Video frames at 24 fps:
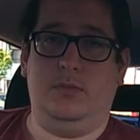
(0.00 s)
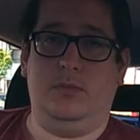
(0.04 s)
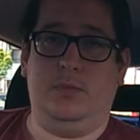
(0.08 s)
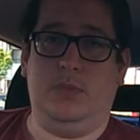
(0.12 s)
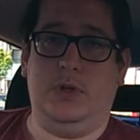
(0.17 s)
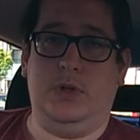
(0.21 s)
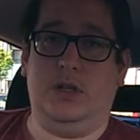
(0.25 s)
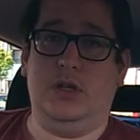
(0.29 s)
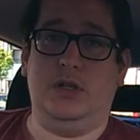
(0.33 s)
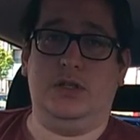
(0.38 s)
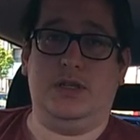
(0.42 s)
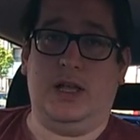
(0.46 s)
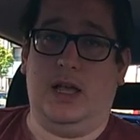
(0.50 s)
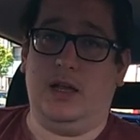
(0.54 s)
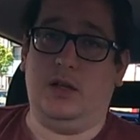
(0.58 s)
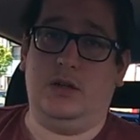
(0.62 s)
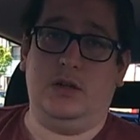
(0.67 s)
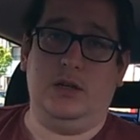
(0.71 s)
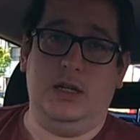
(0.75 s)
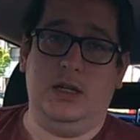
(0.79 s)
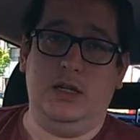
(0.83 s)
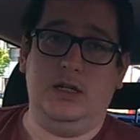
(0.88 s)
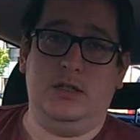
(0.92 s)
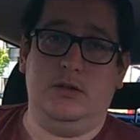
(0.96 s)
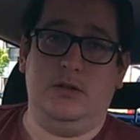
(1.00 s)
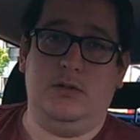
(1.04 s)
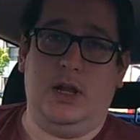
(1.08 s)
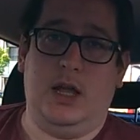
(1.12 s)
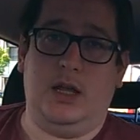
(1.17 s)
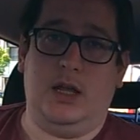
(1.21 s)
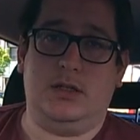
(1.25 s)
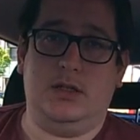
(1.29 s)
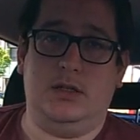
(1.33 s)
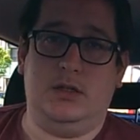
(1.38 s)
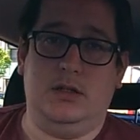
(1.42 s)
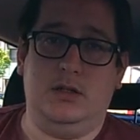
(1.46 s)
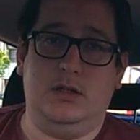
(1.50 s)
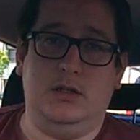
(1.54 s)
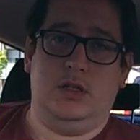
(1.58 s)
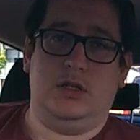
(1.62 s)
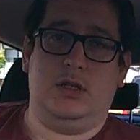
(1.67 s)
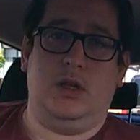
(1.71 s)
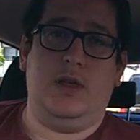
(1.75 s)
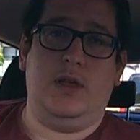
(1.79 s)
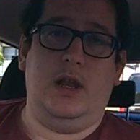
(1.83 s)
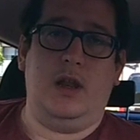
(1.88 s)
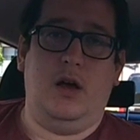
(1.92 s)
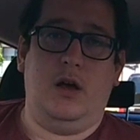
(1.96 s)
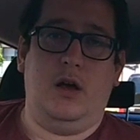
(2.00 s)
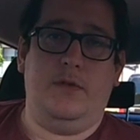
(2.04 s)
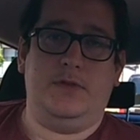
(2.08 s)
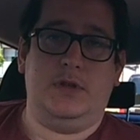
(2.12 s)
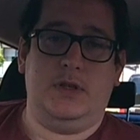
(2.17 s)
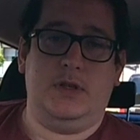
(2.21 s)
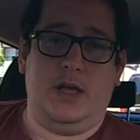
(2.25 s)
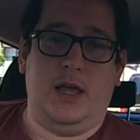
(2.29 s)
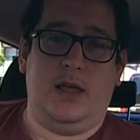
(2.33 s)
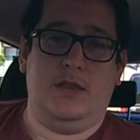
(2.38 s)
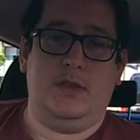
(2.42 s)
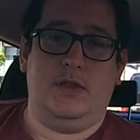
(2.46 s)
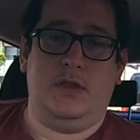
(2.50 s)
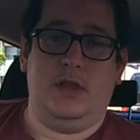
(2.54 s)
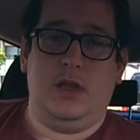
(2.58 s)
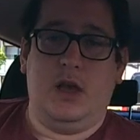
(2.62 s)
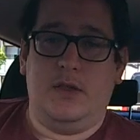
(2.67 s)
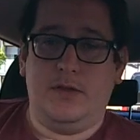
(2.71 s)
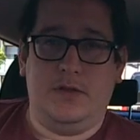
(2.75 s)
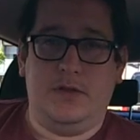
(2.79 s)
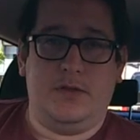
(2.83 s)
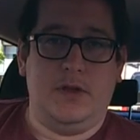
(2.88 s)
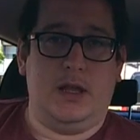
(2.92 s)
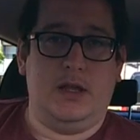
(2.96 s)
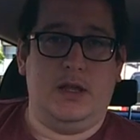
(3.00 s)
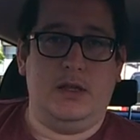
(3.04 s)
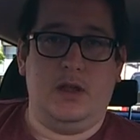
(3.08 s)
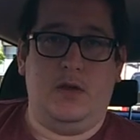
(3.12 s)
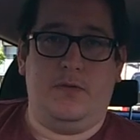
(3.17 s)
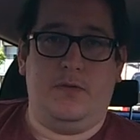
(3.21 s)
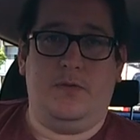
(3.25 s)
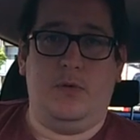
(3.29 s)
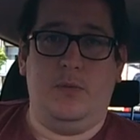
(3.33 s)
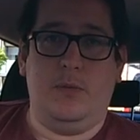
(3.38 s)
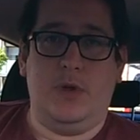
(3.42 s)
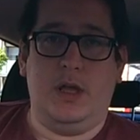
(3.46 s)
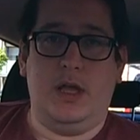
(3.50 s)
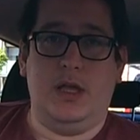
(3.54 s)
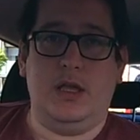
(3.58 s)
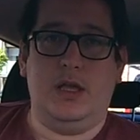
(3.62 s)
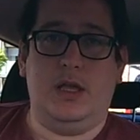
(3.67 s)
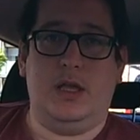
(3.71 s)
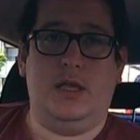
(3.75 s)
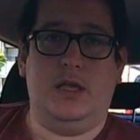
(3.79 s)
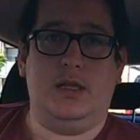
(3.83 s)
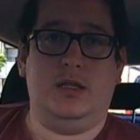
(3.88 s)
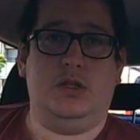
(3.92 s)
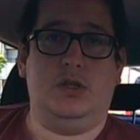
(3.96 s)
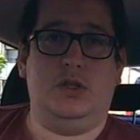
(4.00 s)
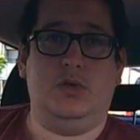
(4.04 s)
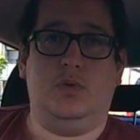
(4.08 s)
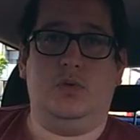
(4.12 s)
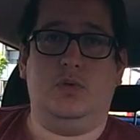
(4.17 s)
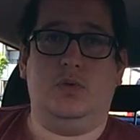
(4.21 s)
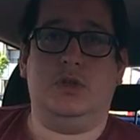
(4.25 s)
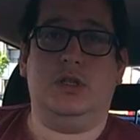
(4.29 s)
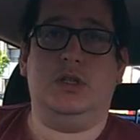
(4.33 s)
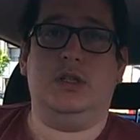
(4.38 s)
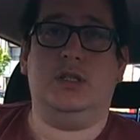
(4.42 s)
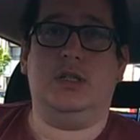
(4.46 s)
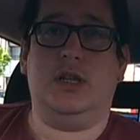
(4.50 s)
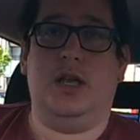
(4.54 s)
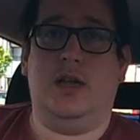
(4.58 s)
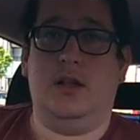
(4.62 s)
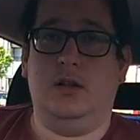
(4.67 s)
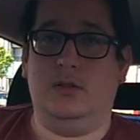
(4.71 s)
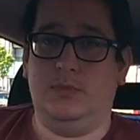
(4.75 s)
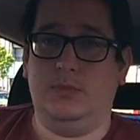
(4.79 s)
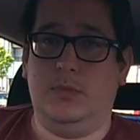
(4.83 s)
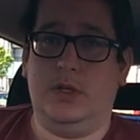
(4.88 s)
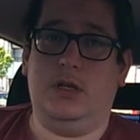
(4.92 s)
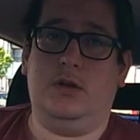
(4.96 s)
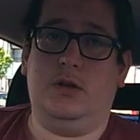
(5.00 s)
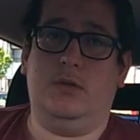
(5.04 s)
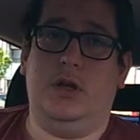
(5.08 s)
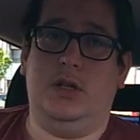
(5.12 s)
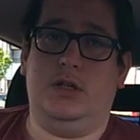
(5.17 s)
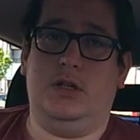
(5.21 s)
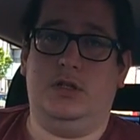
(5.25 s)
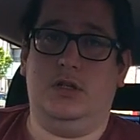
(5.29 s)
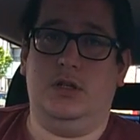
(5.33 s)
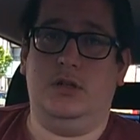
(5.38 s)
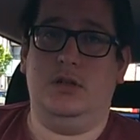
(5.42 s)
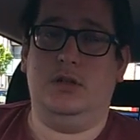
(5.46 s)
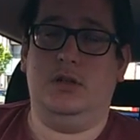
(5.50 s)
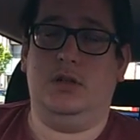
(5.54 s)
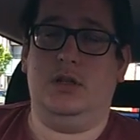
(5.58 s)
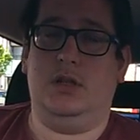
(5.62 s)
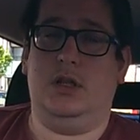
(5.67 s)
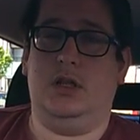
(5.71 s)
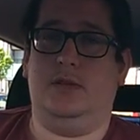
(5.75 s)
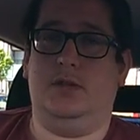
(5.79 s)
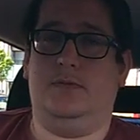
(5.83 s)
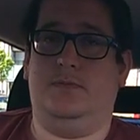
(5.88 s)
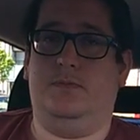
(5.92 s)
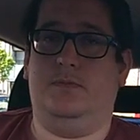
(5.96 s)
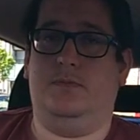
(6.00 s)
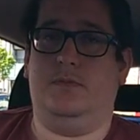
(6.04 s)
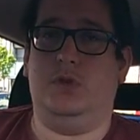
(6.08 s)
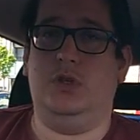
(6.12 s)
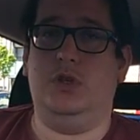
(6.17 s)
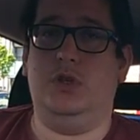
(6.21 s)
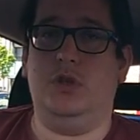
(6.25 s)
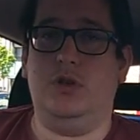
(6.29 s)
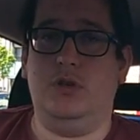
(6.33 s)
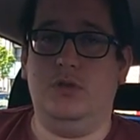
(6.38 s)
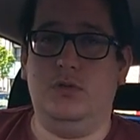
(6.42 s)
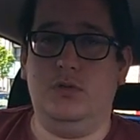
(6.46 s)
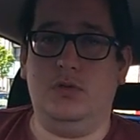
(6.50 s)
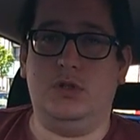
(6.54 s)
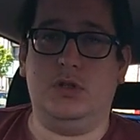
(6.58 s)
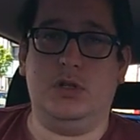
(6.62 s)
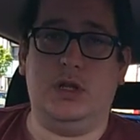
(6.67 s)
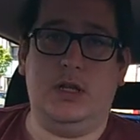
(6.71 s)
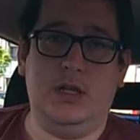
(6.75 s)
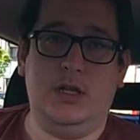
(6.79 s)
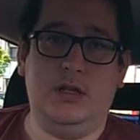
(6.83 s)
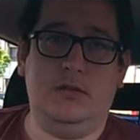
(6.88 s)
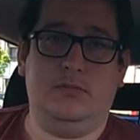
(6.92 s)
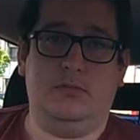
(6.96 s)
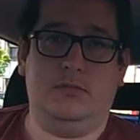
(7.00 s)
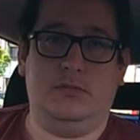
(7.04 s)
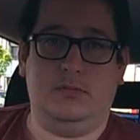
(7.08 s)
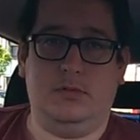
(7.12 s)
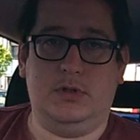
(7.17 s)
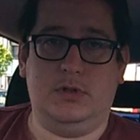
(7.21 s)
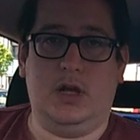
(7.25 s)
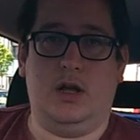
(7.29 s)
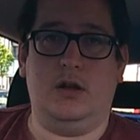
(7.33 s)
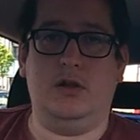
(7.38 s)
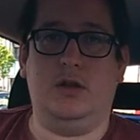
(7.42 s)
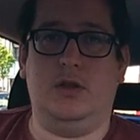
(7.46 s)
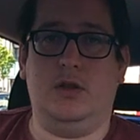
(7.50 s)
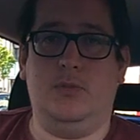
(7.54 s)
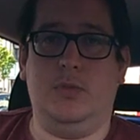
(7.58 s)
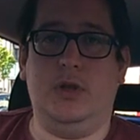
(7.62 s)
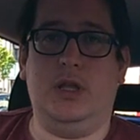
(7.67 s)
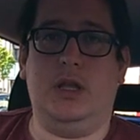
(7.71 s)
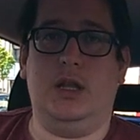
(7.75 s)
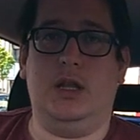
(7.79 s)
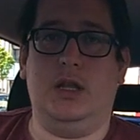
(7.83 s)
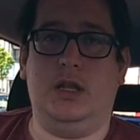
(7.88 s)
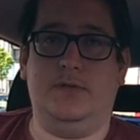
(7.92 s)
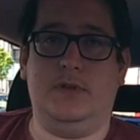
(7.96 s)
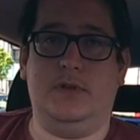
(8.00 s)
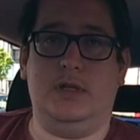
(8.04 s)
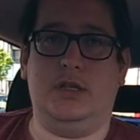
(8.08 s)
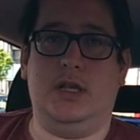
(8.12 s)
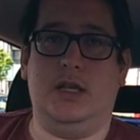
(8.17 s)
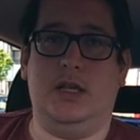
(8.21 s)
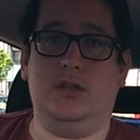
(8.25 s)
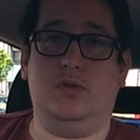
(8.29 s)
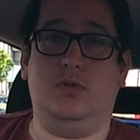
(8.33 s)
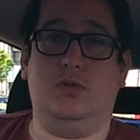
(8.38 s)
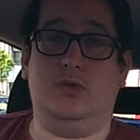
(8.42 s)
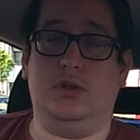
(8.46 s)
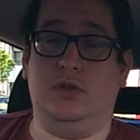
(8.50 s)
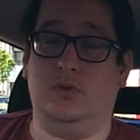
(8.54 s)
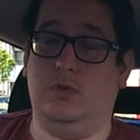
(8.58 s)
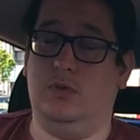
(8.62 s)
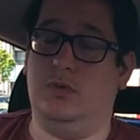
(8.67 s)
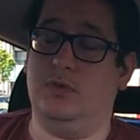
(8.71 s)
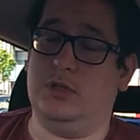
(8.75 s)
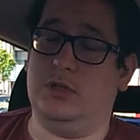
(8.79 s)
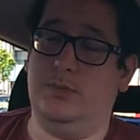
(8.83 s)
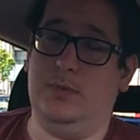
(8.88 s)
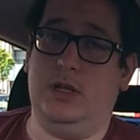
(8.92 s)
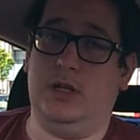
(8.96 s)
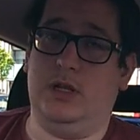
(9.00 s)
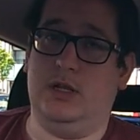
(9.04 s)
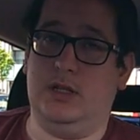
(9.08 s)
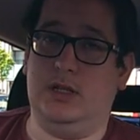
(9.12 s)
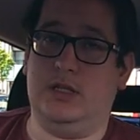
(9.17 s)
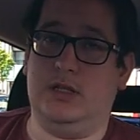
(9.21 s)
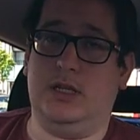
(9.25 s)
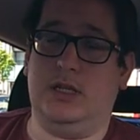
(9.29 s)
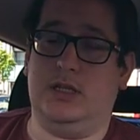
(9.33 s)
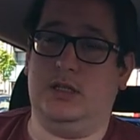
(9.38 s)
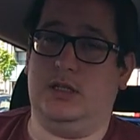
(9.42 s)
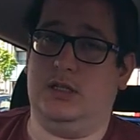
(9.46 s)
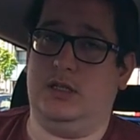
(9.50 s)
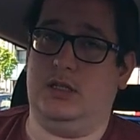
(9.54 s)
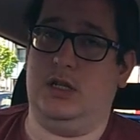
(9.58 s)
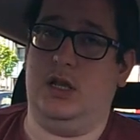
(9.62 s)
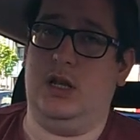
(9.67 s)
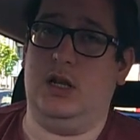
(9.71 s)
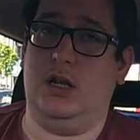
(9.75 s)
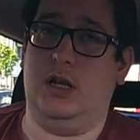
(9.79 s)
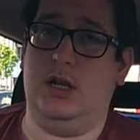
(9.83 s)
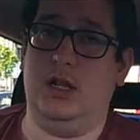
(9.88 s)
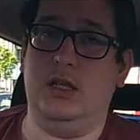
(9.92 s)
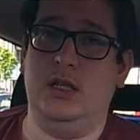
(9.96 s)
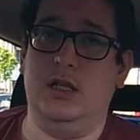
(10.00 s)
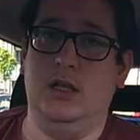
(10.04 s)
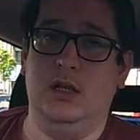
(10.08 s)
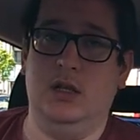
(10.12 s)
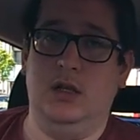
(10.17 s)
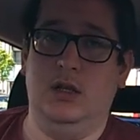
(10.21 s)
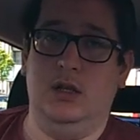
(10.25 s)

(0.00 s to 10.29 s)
because that could lead to an accident. So then after that, the other thing for me is your tell me question is usually done at the beginning of the test or towards the beginning of the test, certainly.